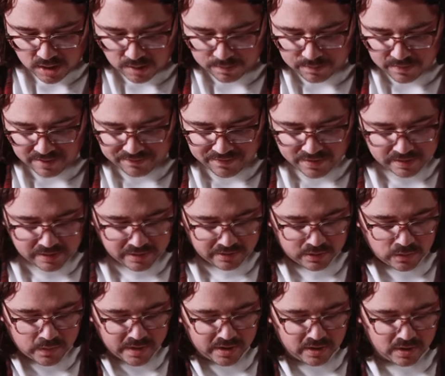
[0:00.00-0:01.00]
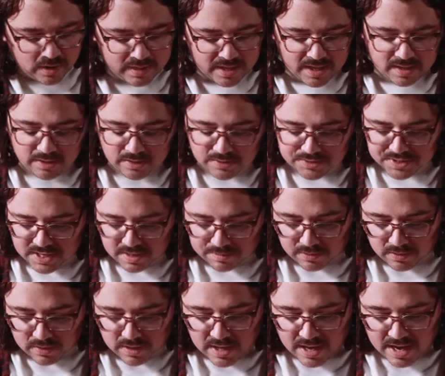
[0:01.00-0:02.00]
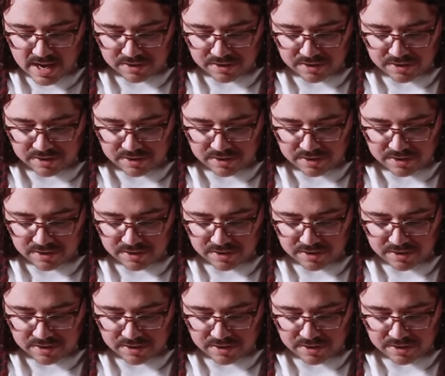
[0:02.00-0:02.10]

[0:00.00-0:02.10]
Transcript: Oh, I found another Quaker in that little sample.